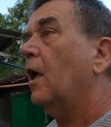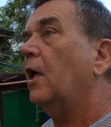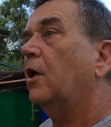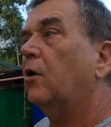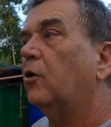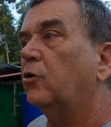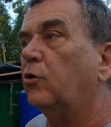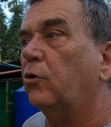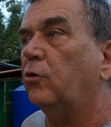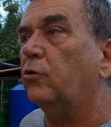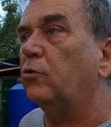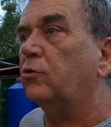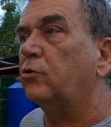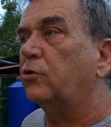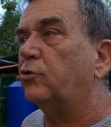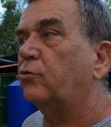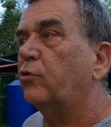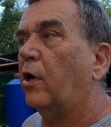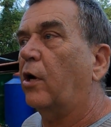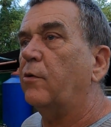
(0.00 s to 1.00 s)
and I googled
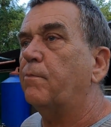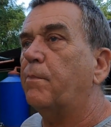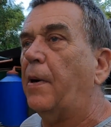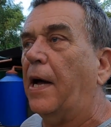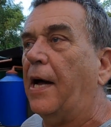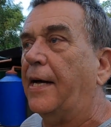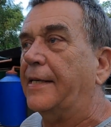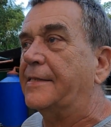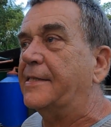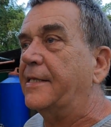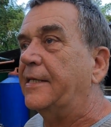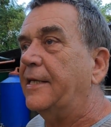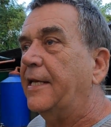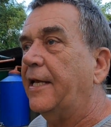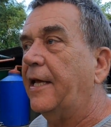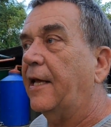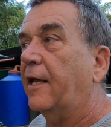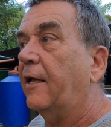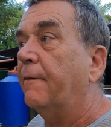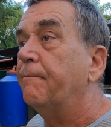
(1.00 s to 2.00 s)
the drone parts in
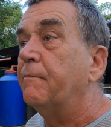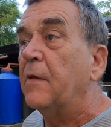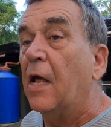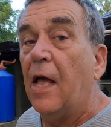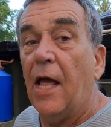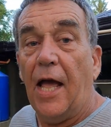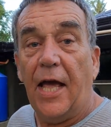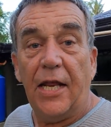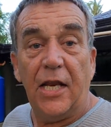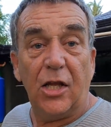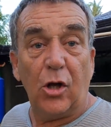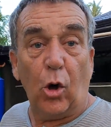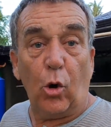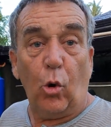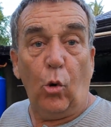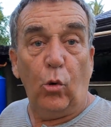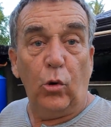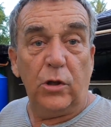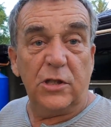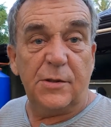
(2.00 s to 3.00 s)
there, and they
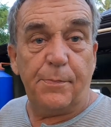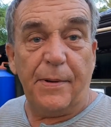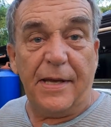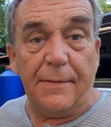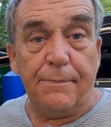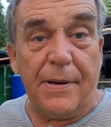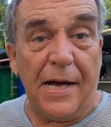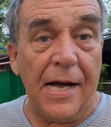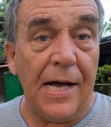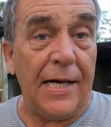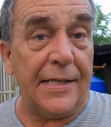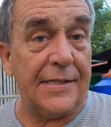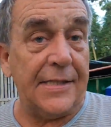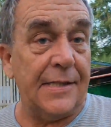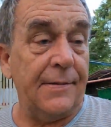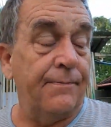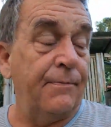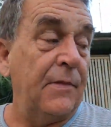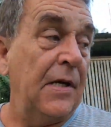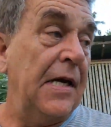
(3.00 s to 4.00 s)
got all the spare
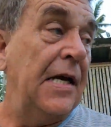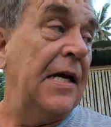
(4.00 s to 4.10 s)
parts.